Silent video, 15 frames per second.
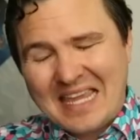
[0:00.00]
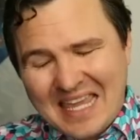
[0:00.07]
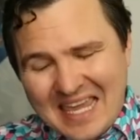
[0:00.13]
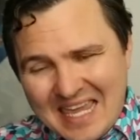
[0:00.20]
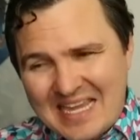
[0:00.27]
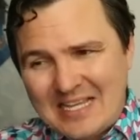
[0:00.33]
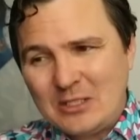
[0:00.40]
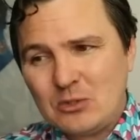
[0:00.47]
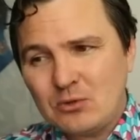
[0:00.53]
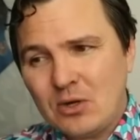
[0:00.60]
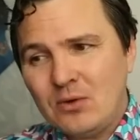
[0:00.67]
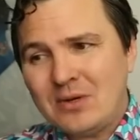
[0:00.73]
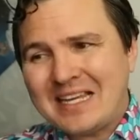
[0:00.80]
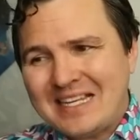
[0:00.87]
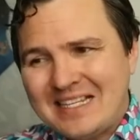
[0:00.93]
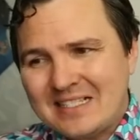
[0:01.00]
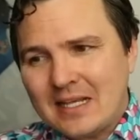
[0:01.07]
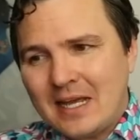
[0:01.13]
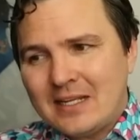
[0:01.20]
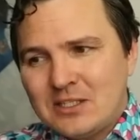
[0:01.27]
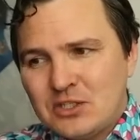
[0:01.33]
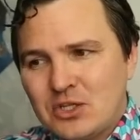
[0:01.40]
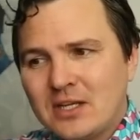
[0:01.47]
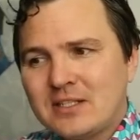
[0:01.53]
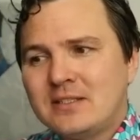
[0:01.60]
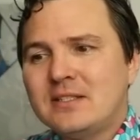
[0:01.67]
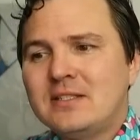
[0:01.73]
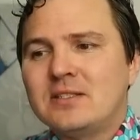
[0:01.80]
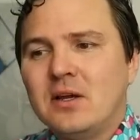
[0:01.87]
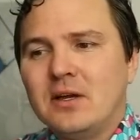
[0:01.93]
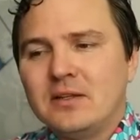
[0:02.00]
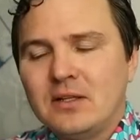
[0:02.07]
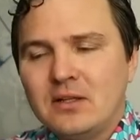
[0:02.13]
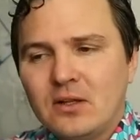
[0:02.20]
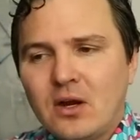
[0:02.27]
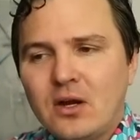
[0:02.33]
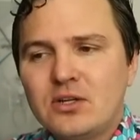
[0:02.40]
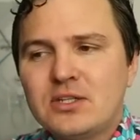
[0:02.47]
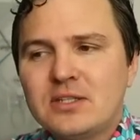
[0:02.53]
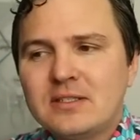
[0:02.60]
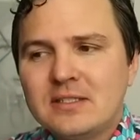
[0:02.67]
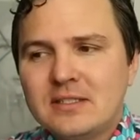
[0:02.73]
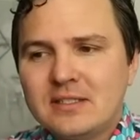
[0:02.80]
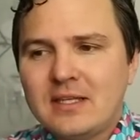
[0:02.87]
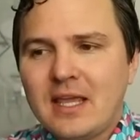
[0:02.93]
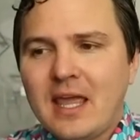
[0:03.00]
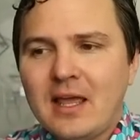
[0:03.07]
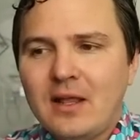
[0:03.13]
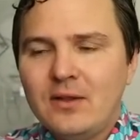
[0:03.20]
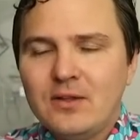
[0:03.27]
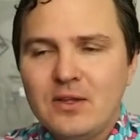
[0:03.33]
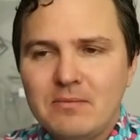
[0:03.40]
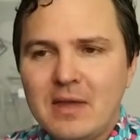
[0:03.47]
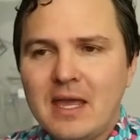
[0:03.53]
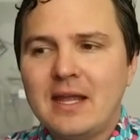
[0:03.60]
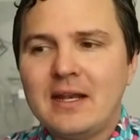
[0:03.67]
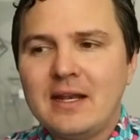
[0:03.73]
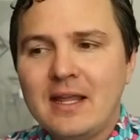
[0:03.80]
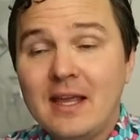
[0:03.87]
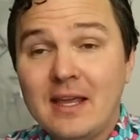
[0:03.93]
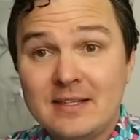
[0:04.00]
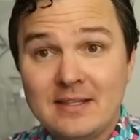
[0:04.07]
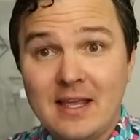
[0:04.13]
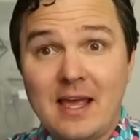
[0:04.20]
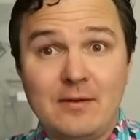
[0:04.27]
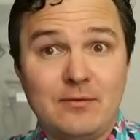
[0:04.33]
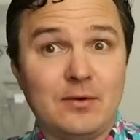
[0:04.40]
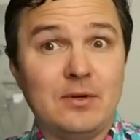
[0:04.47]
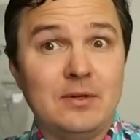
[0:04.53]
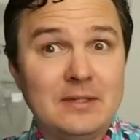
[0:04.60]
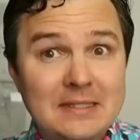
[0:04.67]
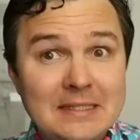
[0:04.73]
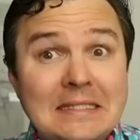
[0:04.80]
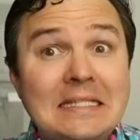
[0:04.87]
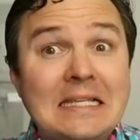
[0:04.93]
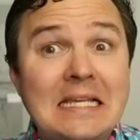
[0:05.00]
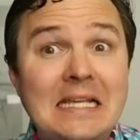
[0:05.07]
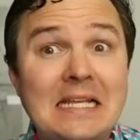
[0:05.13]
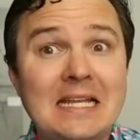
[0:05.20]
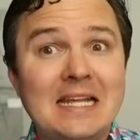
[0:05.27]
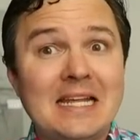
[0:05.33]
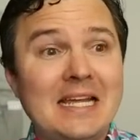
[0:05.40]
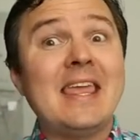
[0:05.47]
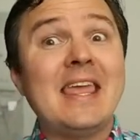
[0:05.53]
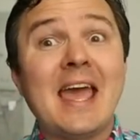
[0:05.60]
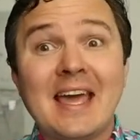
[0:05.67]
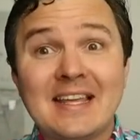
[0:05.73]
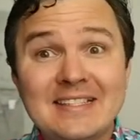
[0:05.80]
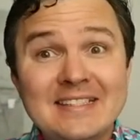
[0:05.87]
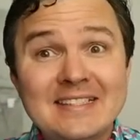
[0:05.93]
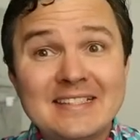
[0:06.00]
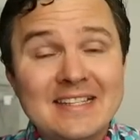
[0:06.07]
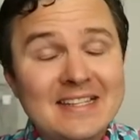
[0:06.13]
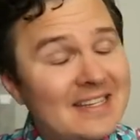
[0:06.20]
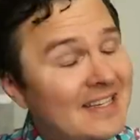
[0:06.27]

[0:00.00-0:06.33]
a keystroke is injustice on the largest scale humanity has ever seen. Yes,